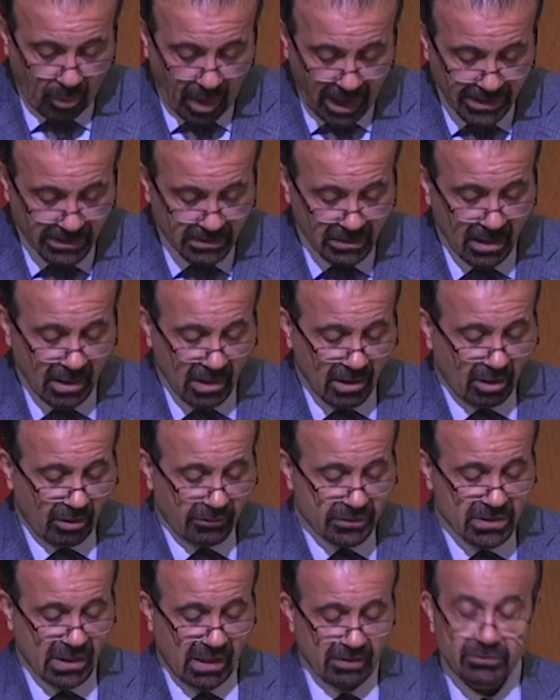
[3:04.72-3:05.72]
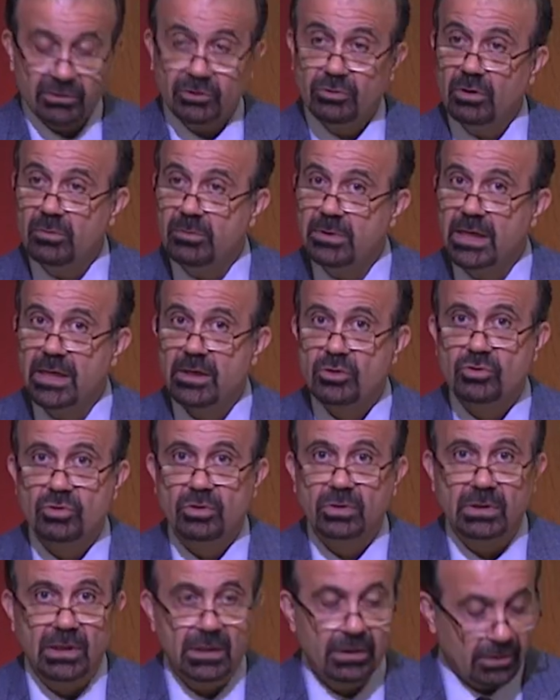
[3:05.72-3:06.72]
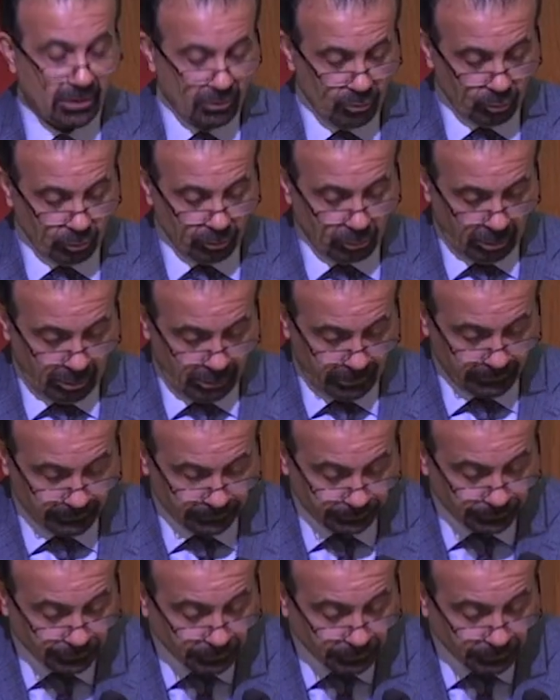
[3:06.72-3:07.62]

the right of self-determination in the new law?